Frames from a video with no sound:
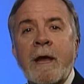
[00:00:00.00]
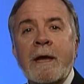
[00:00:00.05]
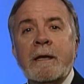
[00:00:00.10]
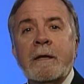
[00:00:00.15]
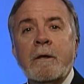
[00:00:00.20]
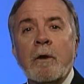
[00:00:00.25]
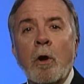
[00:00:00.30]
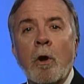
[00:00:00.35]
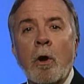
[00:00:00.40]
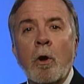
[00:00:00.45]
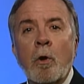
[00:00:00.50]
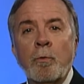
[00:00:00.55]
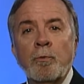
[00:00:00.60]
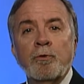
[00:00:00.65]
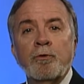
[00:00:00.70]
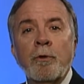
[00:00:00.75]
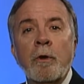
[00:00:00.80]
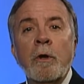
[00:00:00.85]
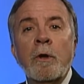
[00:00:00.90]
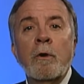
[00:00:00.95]
eighty
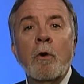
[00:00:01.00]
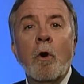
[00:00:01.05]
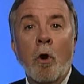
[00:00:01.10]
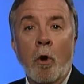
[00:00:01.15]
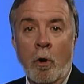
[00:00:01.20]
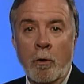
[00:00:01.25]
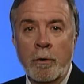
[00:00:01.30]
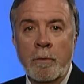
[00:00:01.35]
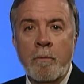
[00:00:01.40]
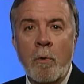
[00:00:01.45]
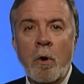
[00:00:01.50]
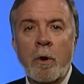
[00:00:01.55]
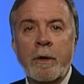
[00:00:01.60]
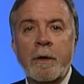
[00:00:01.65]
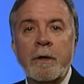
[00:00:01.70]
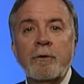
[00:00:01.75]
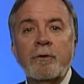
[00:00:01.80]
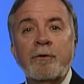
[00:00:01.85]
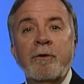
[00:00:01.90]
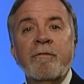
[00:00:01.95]
homes on the
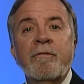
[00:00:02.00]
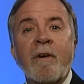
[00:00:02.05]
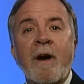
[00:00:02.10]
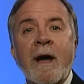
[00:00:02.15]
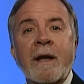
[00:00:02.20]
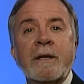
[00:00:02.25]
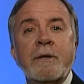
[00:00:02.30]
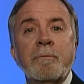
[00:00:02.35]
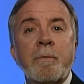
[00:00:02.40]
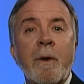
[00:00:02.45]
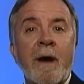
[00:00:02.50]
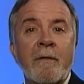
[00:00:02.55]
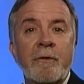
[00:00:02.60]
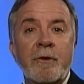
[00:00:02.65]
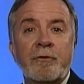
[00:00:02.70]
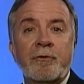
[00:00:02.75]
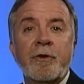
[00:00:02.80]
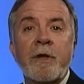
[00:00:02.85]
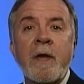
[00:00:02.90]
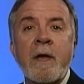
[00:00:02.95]
market divided by
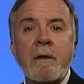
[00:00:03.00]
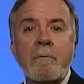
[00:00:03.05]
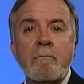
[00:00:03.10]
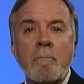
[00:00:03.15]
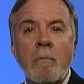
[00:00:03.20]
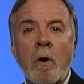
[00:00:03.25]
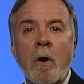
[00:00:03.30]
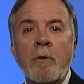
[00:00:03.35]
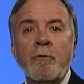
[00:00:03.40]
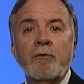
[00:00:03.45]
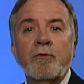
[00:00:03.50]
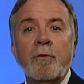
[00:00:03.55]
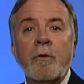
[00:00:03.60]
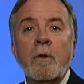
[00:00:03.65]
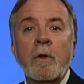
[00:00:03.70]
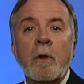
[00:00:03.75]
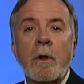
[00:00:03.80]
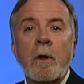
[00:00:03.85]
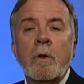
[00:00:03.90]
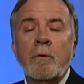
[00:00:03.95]
the ten month,
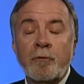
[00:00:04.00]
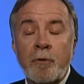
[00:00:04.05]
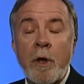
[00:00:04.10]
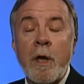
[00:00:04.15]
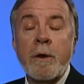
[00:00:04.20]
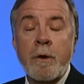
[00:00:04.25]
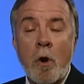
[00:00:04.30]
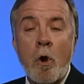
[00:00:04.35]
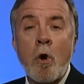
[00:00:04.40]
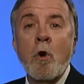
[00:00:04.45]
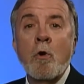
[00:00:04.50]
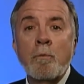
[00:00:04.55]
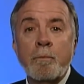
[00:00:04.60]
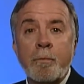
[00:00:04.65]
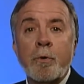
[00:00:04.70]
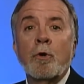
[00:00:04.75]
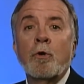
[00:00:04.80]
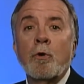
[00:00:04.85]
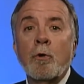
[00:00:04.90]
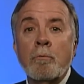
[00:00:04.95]
ten home
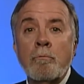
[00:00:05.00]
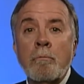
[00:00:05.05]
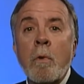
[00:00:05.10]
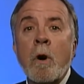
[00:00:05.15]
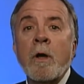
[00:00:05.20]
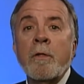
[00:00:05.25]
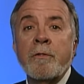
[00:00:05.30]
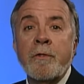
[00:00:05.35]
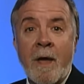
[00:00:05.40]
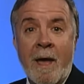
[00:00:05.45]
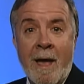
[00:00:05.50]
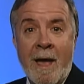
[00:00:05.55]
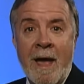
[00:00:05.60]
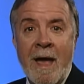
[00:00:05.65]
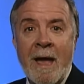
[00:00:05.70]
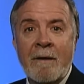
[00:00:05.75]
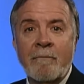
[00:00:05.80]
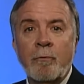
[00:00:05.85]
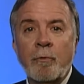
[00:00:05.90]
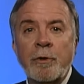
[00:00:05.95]
per month
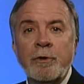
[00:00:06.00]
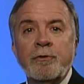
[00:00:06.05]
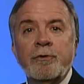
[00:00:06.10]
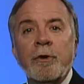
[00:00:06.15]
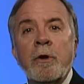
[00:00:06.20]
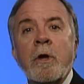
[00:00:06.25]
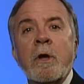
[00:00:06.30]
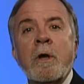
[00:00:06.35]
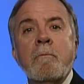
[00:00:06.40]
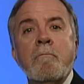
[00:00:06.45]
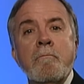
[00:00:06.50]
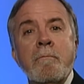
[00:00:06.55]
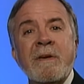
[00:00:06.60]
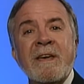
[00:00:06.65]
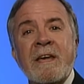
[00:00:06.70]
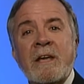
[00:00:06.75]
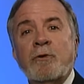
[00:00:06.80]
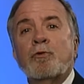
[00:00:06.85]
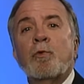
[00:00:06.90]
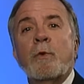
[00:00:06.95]
average
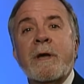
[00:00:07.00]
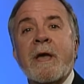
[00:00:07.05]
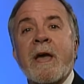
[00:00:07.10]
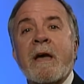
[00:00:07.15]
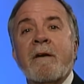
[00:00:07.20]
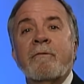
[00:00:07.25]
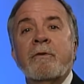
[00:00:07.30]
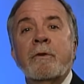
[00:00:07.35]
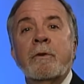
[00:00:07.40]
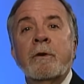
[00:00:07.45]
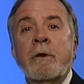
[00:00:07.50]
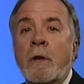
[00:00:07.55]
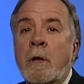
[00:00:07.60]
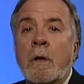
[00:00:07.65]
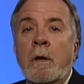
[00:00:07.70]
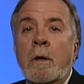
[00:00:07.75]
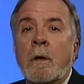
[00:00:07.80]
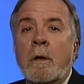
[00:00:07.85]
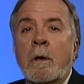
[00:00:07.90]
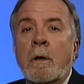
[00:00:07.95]
means we have an,
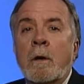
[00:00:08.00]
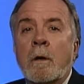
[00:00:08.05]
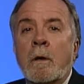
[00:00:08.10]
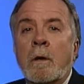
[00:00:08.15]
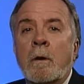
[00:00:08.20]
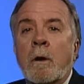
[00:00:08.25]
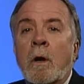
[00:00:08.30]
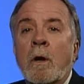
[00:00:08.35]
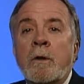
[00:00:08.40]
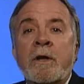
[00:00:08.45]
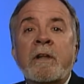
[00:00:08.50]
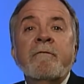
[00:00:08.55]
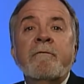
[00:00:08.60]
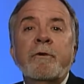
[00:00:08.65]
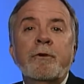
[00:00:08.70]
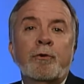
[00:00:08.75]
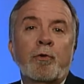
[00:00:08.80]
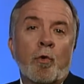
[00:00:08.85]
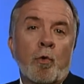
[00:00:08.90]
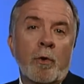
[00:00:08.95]
uh, an
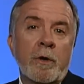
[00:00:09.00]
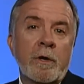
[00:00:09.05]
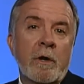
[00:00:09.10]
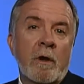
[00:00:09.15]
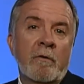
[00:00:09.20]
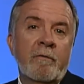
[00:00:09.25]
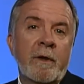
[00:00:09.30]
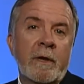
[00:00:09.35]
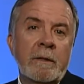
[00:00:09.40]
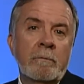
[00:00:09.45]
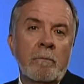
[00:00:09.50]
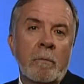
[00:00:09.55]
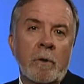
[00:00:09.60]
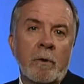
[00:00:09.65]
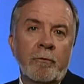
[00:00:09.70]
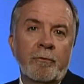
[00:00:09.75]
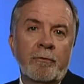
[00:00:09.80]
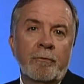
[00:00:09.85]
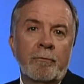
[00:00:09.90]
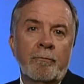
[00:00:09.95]
inventory of eight
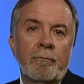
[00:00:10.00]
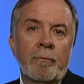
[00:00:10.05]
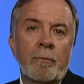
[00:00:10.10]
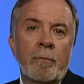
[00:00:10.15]
months.